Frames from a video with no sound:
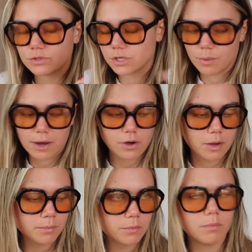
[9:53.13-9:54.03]
You're so
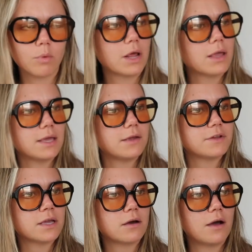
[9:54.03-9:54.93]
welcome. Morning,
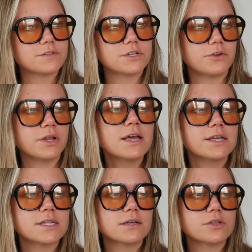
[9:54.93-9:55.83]
evening, afternoon.
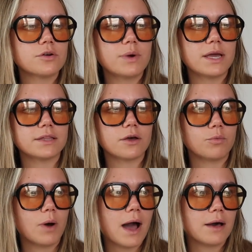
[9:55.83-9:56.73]
Isn't that so weird
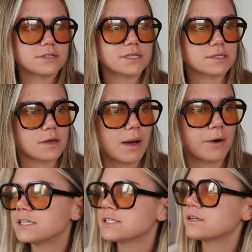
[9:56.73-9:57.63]
that, wow, the sun's come
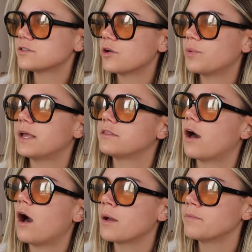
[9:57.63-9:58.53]
out. Isn't that so weird
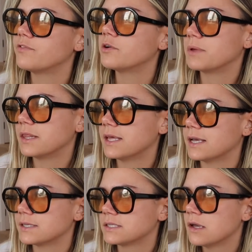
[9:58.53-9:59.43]
that I'm filming
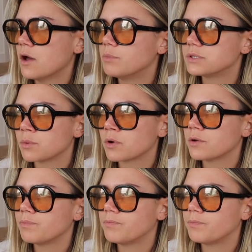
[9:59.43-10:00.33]
this, but someone
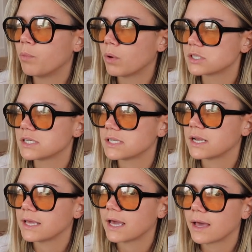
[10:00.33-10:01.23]
could watch this in
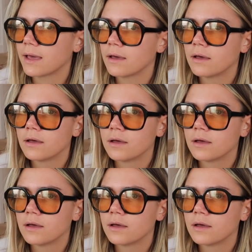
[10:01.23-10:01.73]
a year?